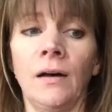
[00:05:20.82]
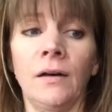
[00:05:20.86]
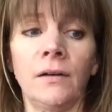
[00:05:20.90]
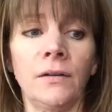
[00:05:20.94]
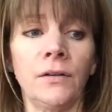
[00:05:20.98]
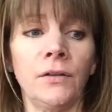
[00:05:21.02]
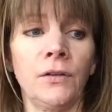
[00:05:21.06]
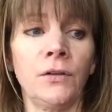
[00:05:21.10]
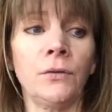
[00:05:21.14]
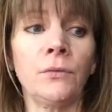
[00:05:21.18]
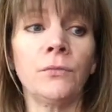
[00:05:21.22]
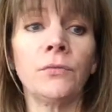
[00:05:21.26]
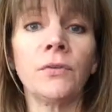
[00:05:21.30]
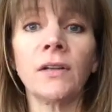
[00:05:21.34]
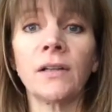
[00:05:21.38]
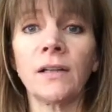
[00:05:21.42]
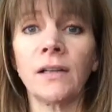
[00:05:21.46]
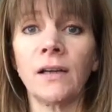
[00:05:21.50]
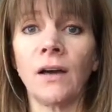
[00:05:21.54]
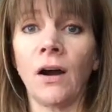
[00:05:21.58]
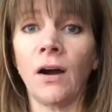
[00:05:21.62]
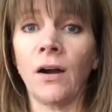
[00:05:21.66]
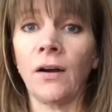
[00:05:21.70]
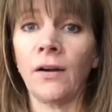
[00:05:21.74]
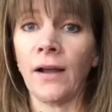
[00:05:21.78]
you really
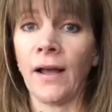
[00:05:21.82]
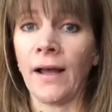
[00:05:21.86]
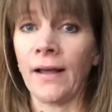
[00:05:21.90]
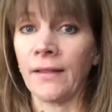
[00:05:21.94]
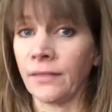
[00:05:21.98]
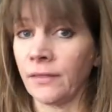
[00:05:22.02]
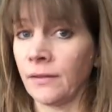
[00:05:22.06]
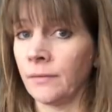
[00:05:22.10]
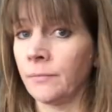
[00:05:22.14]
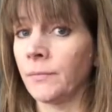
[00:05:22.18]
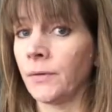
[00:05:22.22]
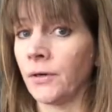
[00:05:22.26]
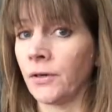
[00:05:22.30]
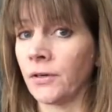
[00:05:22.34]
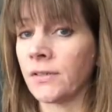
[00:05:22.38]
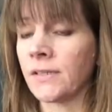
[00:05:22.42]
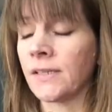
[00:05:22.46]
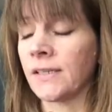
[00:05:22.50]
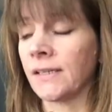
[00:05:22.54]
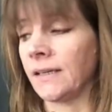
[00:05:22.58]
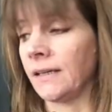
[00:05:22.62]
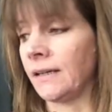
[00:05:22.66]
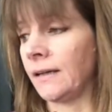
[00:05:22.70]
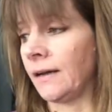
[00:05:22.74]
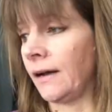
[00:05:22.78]
are at the
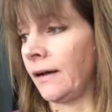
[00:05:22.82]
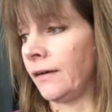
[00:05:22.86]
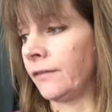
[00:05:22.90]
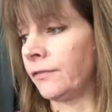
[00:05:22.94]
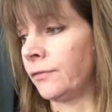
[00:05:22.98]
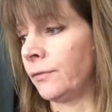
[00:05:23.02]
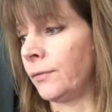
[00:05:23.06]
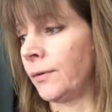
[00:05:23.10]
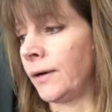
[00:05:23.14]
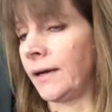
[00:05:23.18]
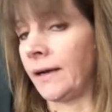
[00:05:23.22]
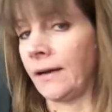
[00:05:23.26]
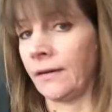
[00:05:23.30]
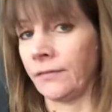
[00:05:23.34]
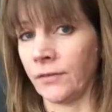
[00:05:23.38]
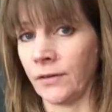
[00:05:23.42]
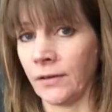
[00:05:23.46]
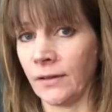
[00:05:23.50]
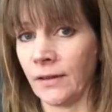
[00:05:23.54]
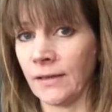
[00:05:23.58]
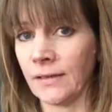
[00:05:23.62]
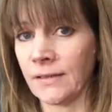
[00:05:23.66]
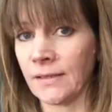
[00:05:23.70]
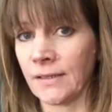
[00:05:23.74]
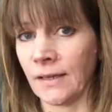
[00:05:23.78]
mercy of whatever
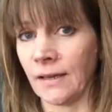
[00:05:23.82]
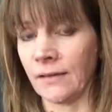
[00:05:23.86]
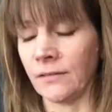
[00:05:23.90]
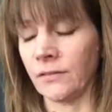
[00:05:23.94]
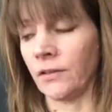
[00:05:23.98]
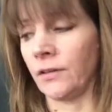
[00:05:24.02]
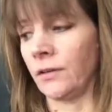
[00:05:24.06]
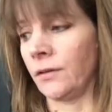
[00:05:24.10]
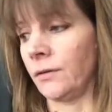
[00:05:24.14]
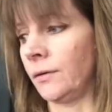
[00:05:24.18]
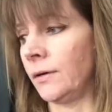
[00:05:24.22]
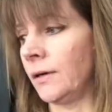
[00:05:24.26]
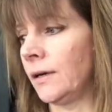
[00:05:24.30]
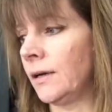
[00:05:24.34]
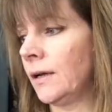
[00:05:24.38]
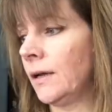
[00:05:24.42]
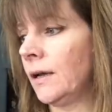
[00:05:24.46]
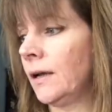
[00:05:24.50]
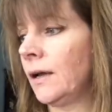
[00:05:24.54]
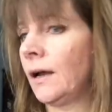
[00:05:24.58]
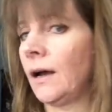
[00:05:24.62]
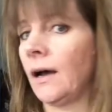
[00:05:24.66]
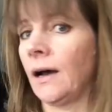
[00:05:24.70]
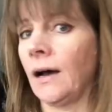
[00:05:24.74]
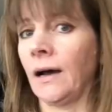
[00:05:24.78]
they send you.
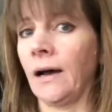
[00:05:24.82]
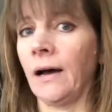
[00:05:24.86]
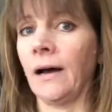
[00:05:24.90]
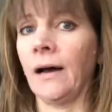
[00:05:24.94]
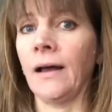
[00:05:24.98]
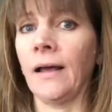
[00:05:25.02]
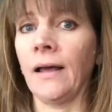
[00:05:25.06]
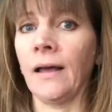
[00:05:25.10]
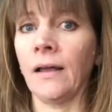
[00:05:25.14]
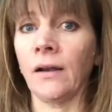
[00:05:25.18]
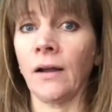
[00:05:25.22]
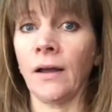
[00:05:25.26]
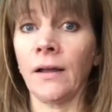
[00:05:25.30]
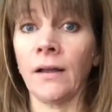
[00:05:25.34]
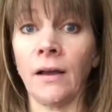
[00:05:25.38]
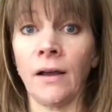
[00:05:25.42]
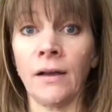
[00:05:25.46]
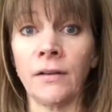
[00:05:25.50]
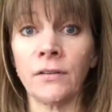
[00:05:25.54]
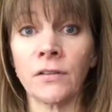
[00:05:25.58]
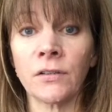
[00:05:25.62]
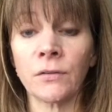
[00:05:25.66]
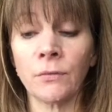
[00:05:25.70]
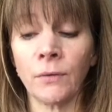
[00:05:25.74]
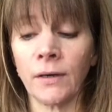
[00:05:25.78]
And I
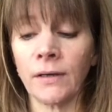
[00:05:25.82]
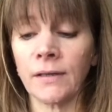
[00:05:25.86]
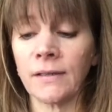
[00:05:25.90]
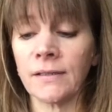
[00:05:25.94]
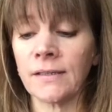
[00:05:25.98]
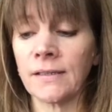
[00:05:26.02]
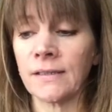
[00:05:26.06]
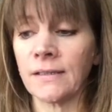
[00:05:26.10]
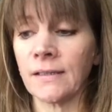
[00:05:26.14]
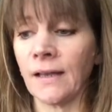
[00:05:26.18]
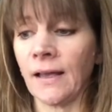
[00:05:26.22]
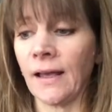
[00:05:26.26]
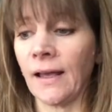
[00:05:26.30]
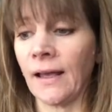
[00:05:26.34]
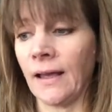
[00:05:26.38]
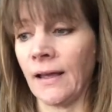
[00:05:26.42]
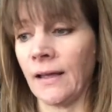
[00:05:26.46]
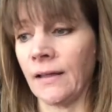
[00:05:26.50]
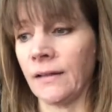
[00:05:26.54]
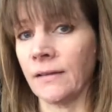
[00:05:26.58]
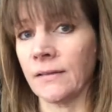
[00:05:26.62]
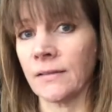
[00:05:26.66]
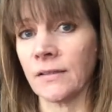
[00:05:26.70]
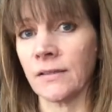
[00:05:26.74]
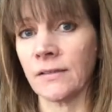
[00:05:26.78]
just want to
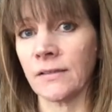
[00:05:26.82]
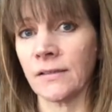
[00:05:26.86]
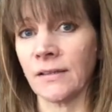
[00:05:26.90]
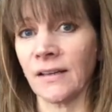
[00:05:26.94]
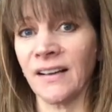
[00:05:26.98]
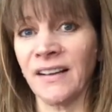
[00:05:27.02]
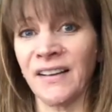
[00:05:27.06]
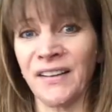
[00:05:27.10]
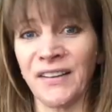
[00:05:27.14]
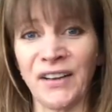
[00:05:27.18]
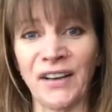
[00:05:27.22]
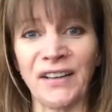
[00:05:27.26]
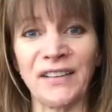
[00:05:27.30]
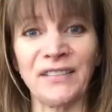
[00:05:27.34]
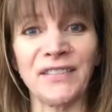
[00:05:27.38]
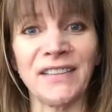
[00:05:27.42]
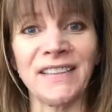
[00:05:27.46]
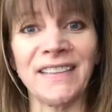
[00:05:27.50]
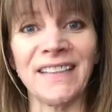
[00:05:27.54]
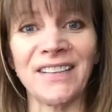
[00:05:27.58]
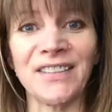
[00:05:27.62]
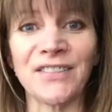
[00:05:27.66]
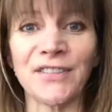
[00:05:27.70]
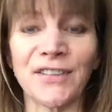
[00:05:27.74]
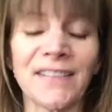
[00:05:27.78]
say, this is kind of a
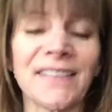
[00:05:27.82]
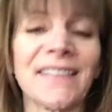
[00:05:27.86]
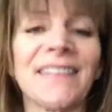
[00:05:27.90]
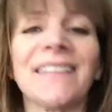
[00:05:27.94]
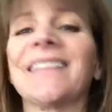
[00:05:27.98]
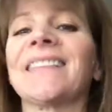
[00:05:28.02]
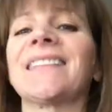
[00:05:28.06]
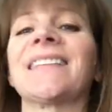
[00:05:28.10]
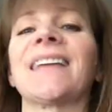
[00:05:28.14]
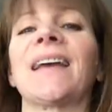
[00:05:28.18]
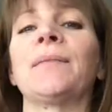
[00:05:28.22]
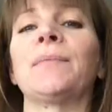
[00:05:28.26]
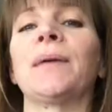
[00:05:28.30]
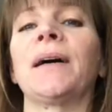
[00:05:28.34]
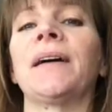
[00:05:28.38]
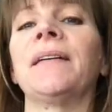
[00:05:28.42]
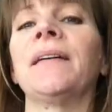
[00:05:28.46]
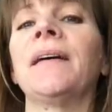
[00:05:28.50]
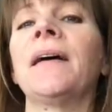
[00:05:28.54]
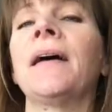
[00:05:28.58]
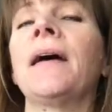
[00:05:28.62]
dangerous thing to say, but